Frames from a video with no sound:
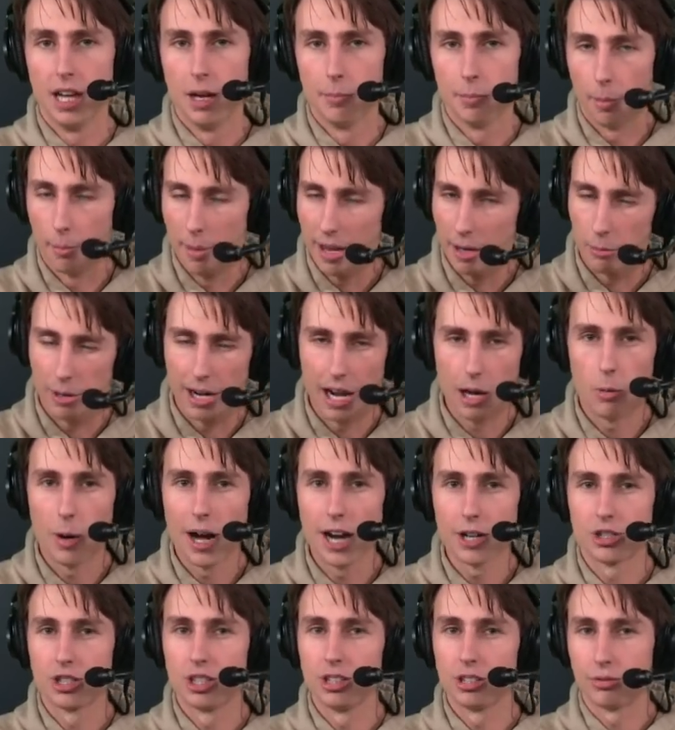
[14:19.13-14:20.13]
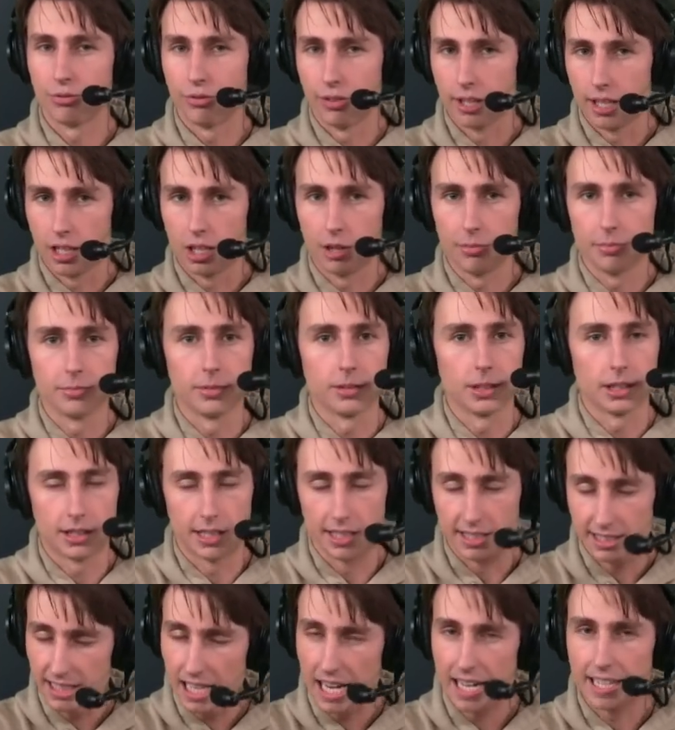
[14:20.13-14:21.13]
But, man, when I watched his film,
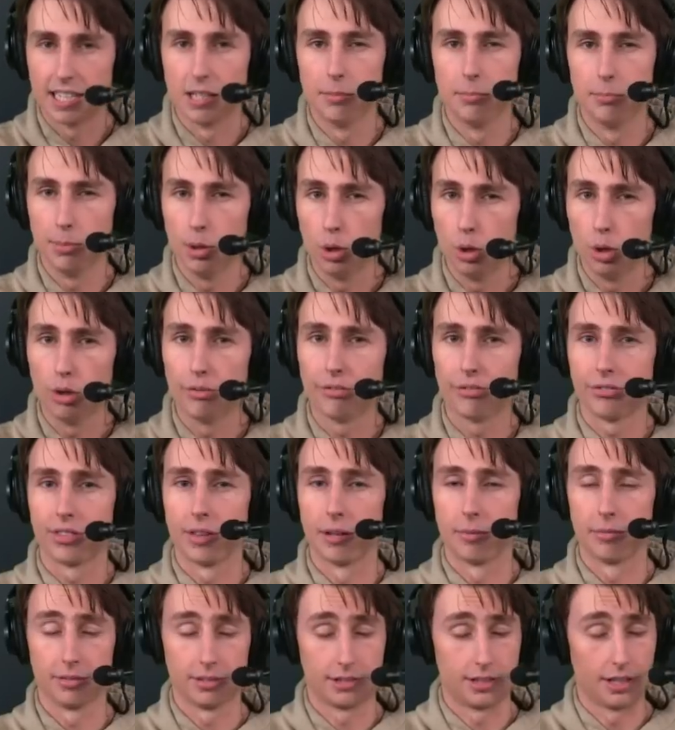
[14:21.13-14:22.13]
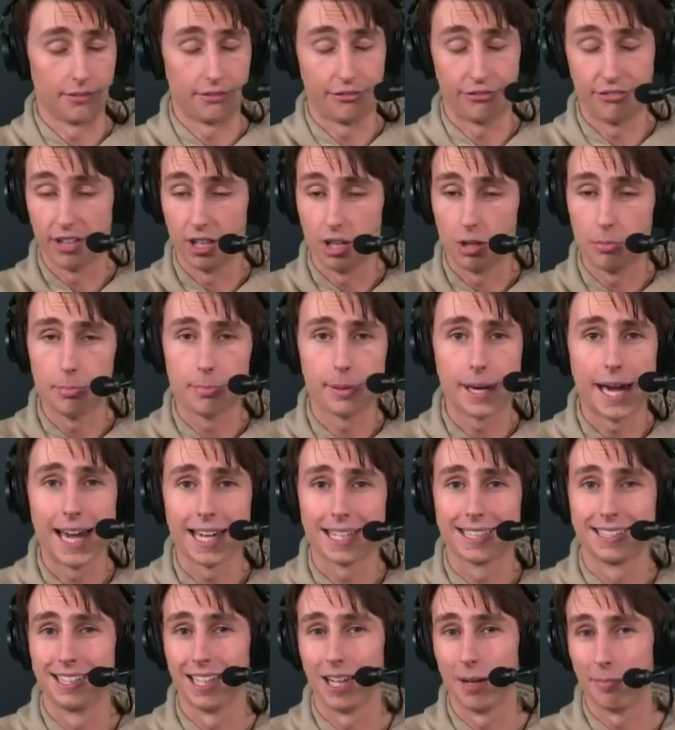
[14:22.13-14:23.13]
this guy can move. The film
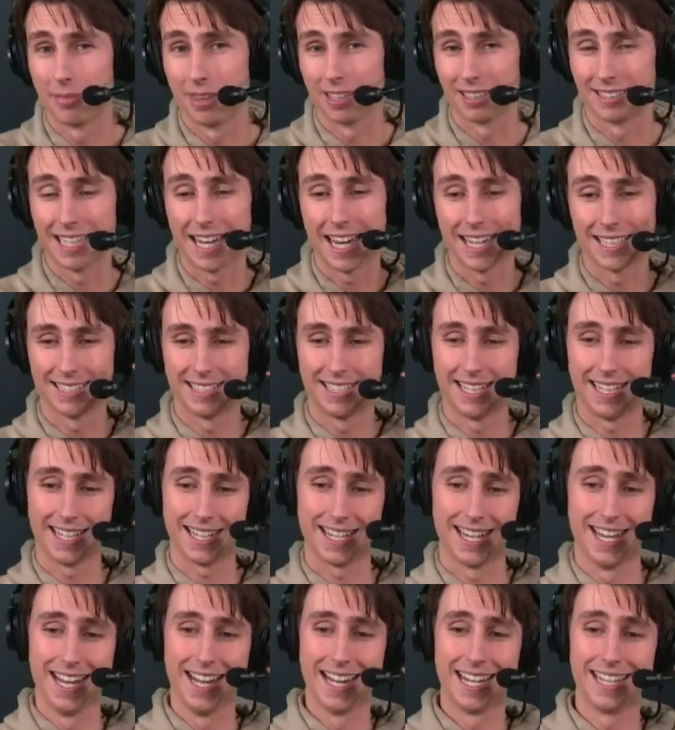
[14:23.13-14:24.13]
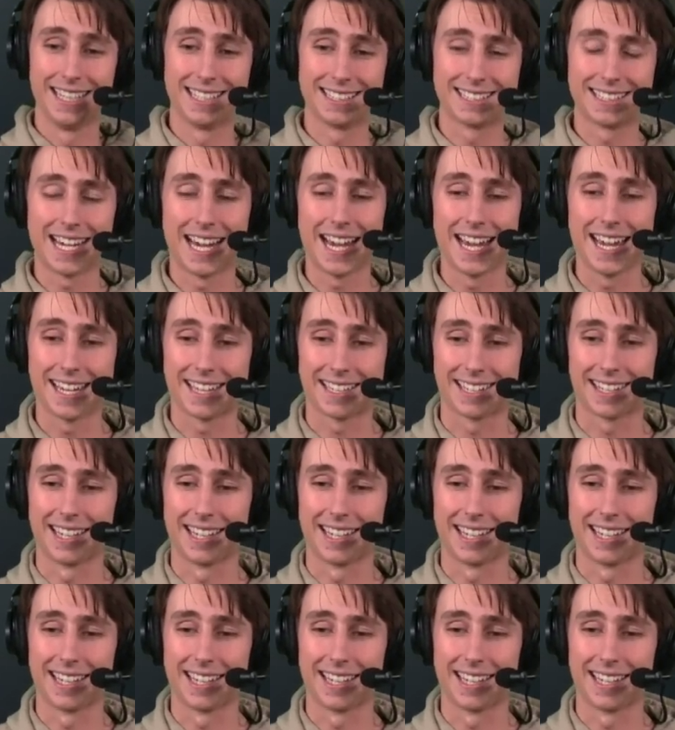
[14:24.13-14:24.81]
backs up the testing. And this guy